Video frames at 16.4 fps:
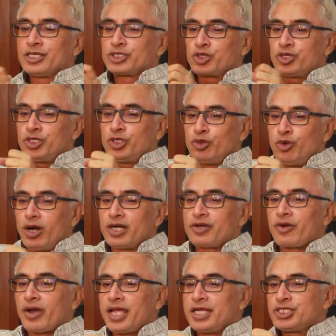So you
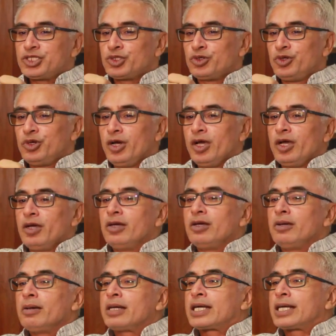are trying to
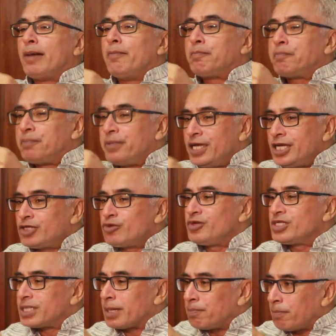
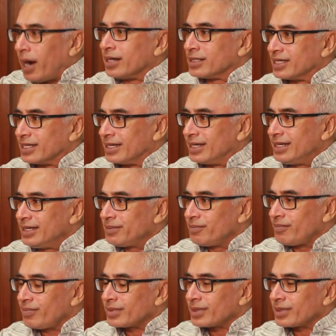compete with a party